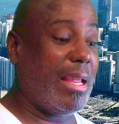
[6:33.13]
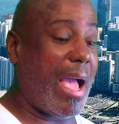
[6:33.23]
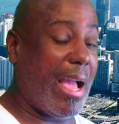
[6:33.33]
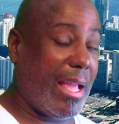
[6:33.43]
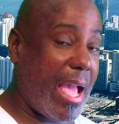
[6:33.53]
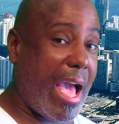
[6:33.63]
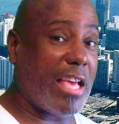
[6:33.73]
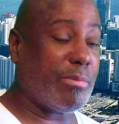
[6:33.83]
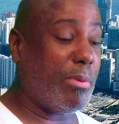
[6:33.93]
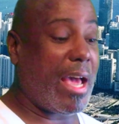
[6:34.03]
I
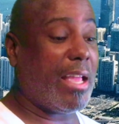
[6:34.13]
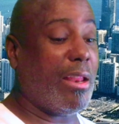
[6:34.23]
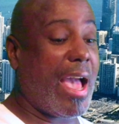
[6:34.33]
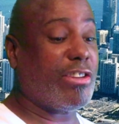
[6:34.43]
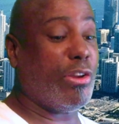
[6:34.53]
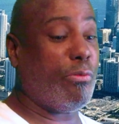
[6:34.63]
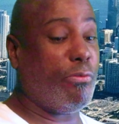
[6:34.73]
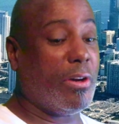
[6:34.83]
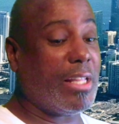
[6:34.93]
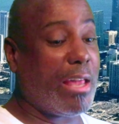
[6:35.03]
gasped, but I could actually
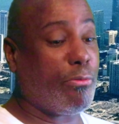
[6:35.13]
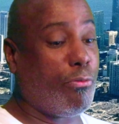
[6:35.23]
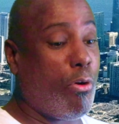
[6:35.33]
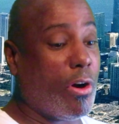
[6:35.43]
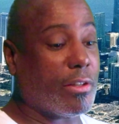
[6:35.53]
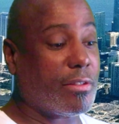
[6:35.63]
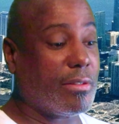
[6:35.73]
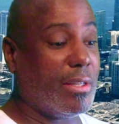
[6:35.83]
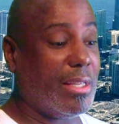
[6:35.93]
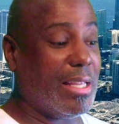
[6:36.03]
feel that
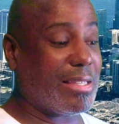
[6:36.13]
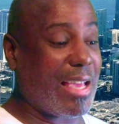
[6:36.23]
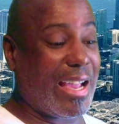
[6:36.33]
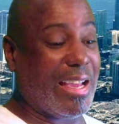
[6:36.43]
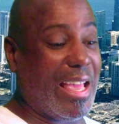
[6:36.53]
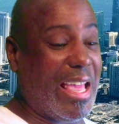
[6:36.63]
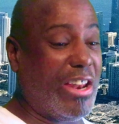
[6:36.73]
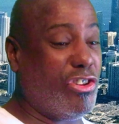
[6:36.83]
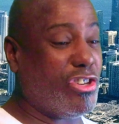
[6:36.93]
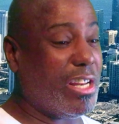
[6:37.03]
force. It's like an
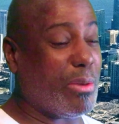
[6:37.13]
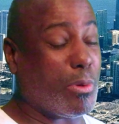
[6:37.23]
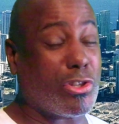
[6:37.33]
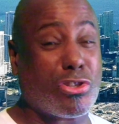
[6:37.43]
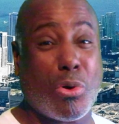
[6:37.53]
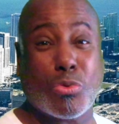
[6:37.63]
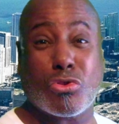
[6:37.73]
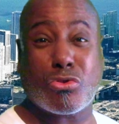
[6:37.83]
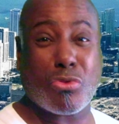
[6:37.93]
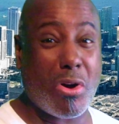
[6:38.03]
energy that was so
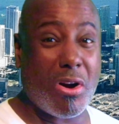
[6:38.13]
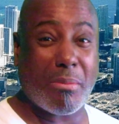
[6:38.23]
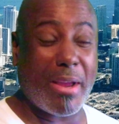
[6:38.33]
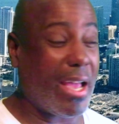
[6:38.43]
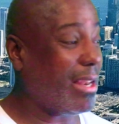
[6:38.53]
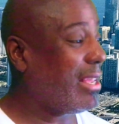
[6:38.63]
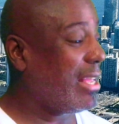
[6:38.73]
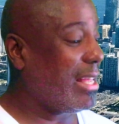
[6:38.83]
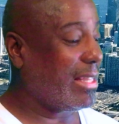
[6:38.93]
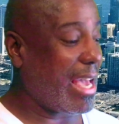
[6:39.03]
strong, man.
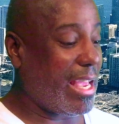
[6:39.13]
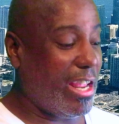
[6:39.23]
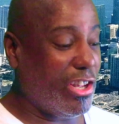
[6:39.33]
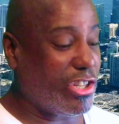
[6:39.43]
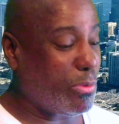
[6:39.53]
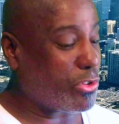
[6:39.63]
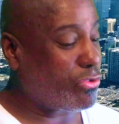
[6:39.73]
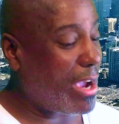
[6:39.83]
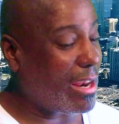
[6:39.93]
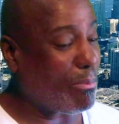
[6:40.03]
That energy was
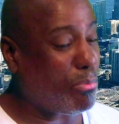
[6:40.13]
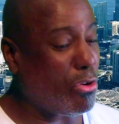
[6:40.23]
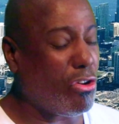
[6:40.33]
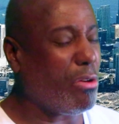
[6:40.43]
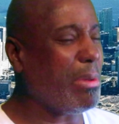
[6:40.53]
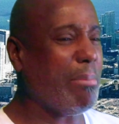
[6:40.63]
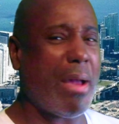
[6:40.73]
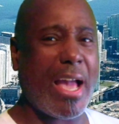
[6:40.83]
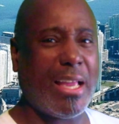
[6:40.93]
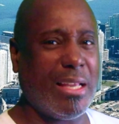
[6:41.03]
trying to pull me
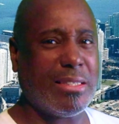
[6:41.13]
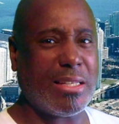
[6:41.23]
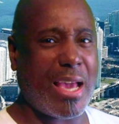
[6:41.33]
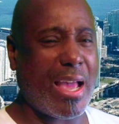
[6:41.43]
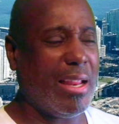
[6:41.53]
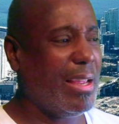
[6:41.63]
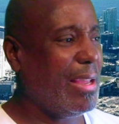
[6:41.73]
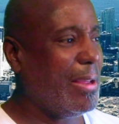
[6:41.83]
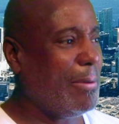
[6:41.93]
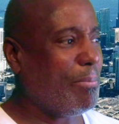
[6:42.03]
back into that.
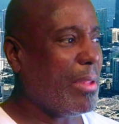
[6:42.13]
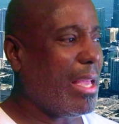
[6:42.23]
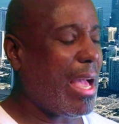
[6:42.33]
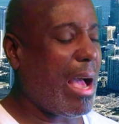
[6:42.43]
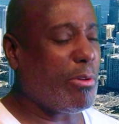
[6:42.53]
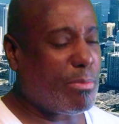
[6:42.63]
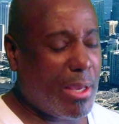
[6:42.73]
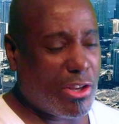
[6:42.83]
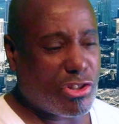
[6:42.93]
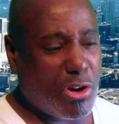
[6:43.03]
I was
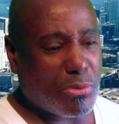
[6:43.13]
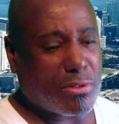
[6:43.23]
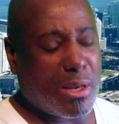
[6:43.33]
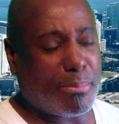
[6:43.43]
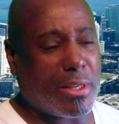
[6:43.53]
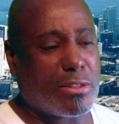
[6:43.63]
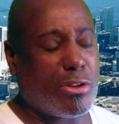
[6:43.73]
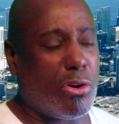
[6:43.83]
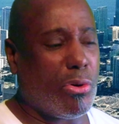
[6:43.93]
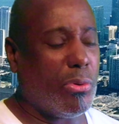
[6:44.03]
being shown something.
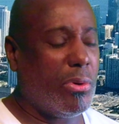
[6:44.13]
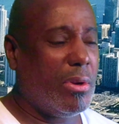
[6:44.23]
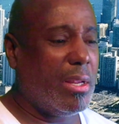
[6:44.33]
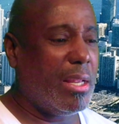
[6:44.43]
So